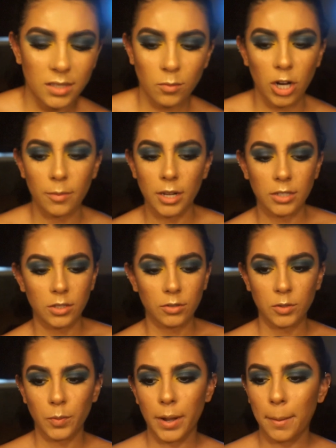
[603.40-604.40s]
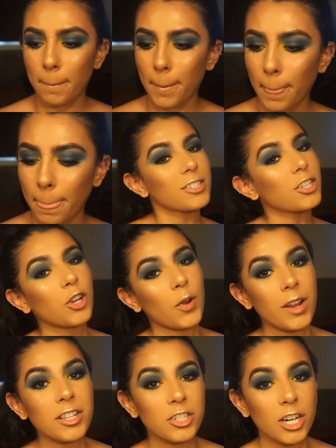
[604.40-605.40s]
some more Badescu spray? So to go
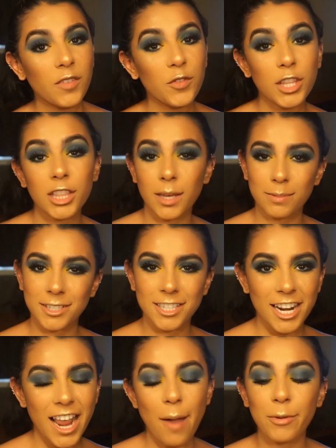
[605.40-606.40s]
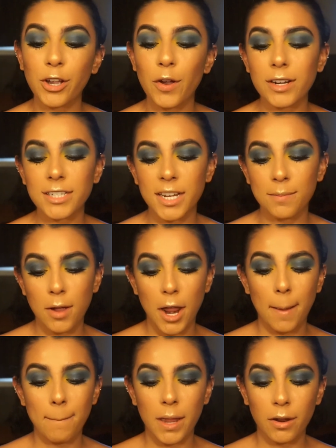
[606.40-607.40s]
ahead and start off with the lips today, I'm going to go ahead and take
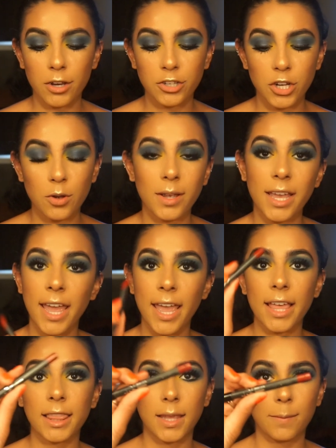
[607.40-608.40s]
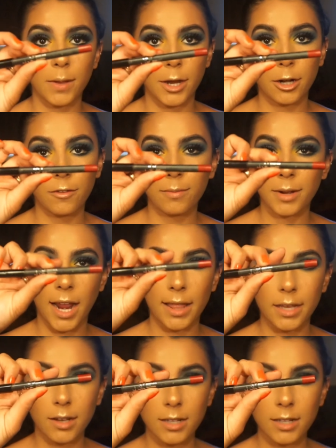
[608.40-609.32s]
my Mary Jo K lip liner from Kylie